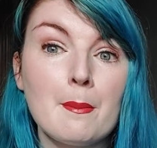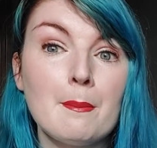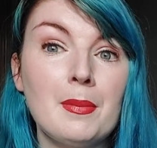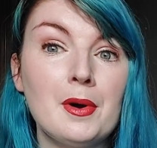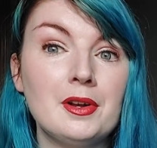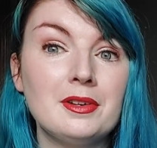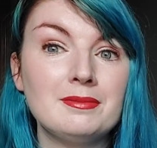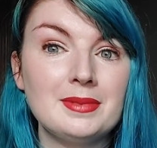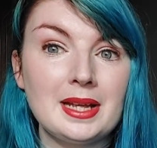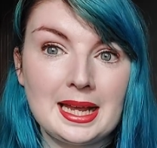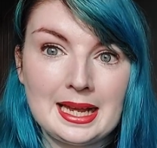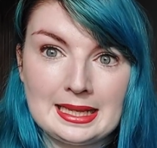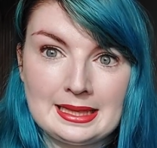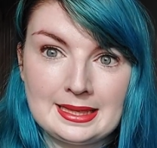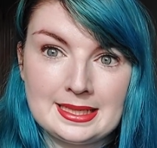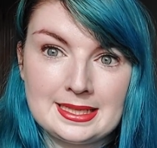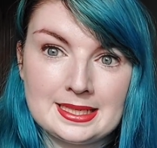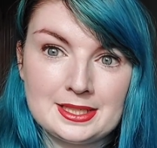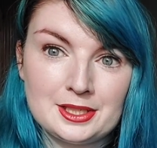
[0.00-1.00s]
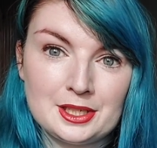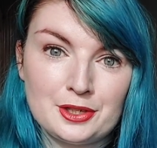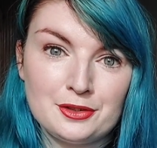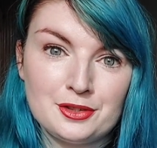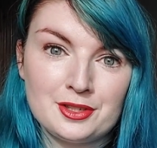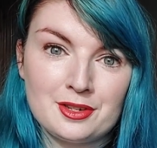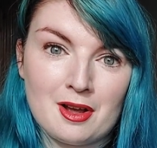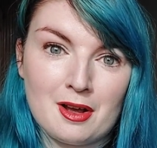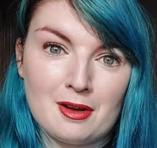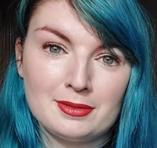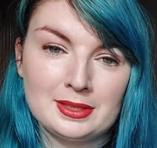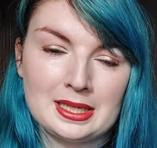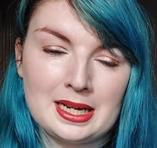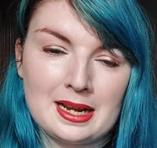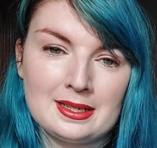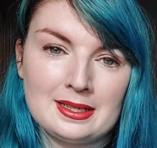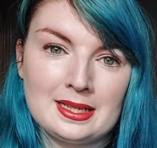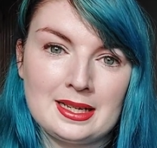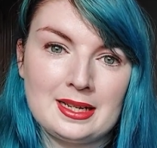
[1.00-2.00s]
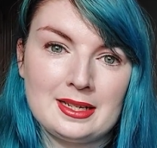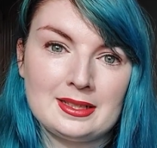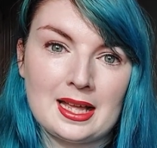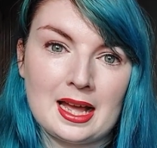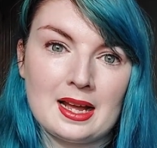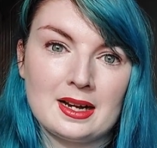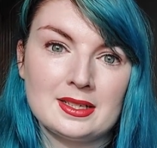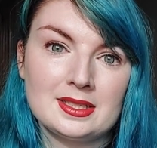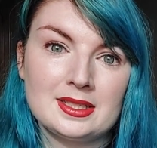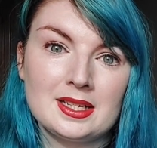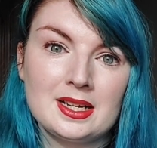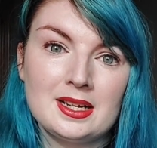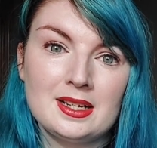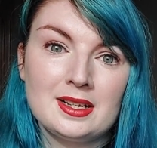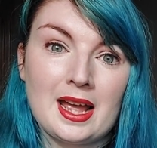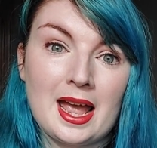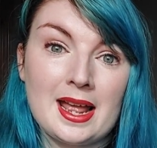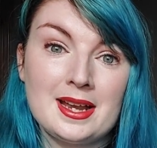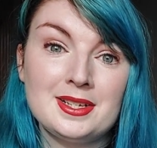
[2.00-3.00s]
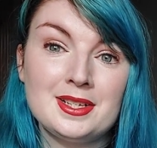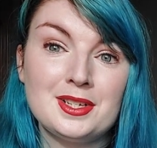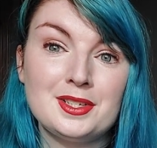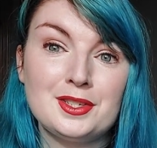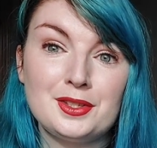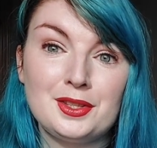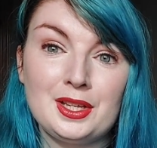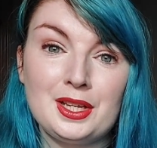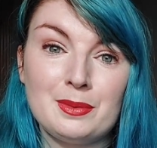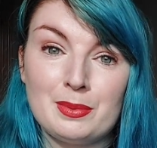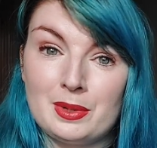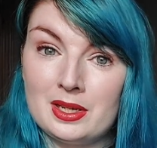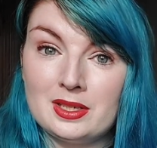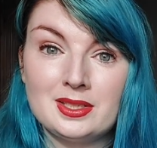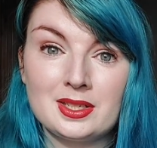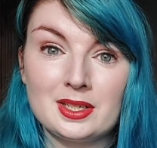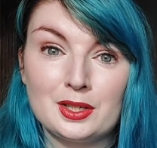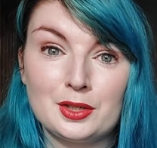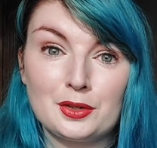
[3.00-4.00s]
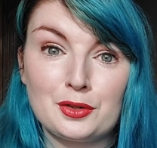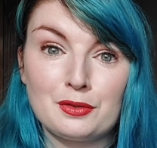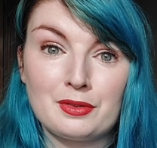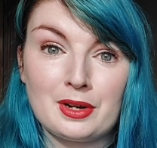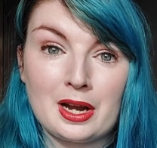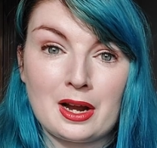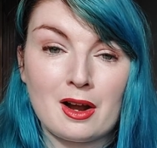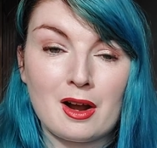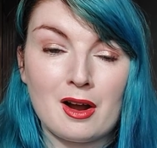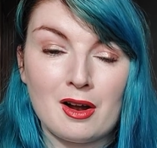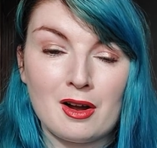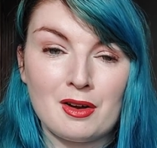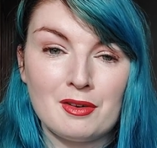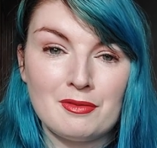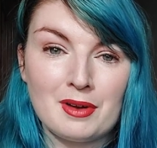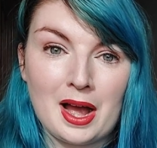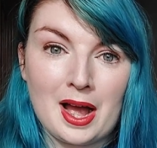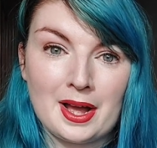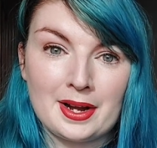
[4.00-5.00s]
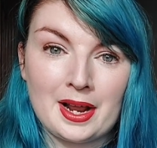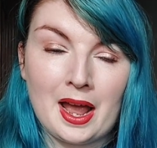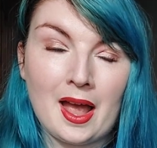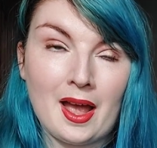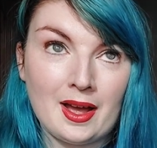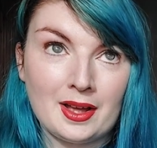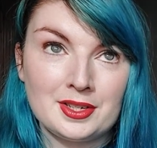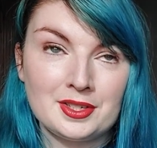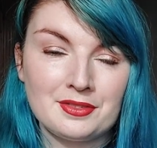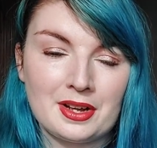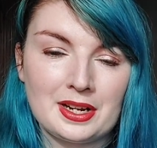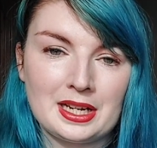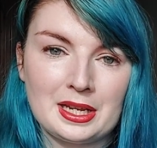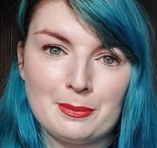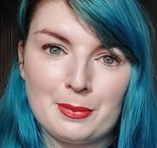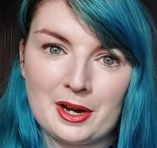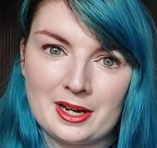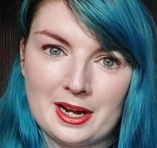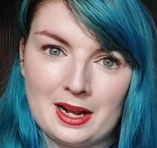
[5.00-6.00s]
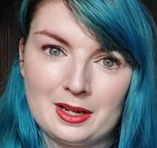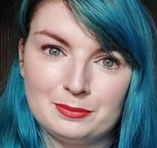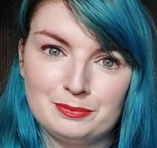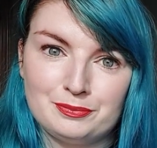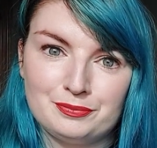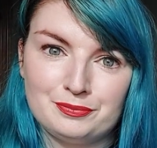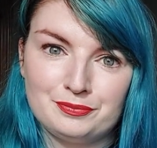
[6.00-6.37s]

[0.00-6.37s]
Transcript: But in the dissolution of the Land League, that ended the political career of Anna and Fanny Parnell.